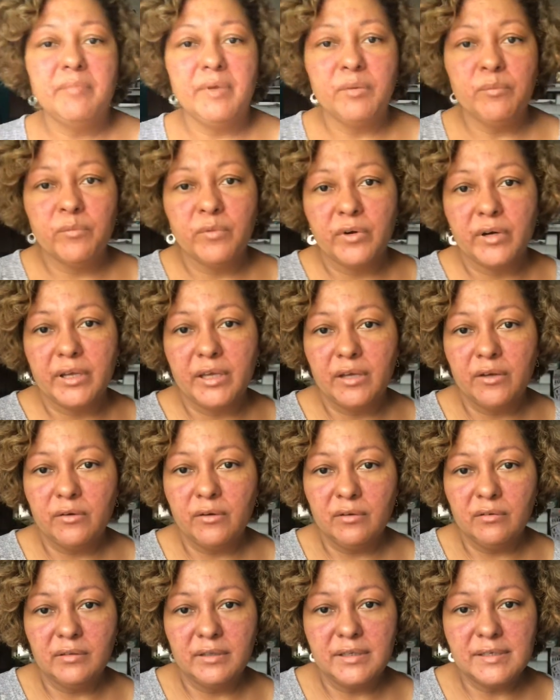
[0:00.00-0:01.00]
been working
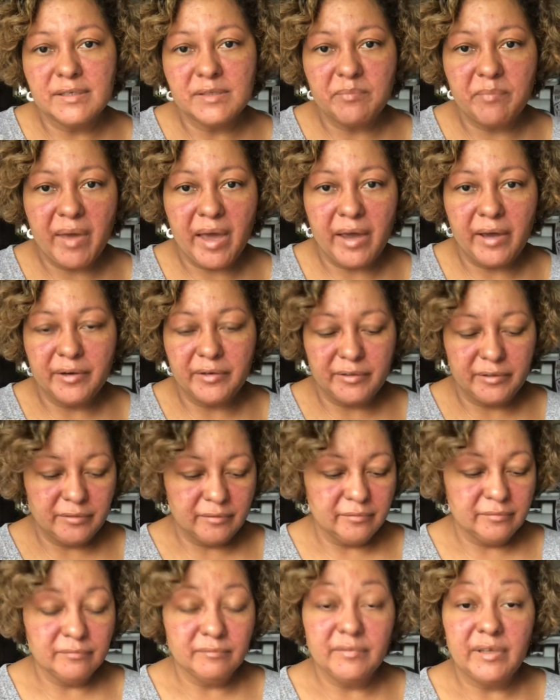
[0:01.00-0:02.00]
on this
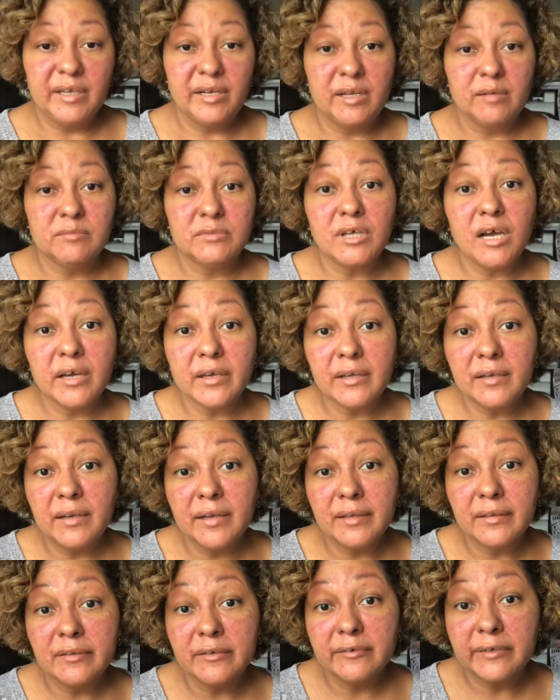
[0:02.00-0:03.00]
pattern, and I'm talking
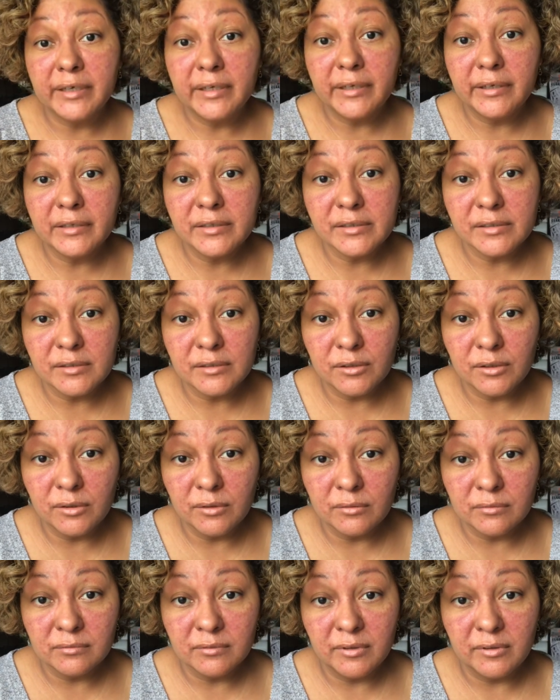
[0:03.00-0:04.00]
like 3 years
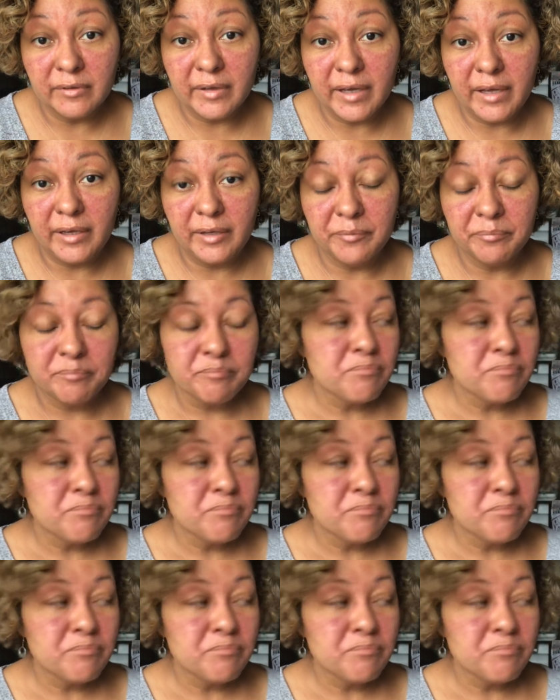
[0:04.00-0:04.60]
ago, okay?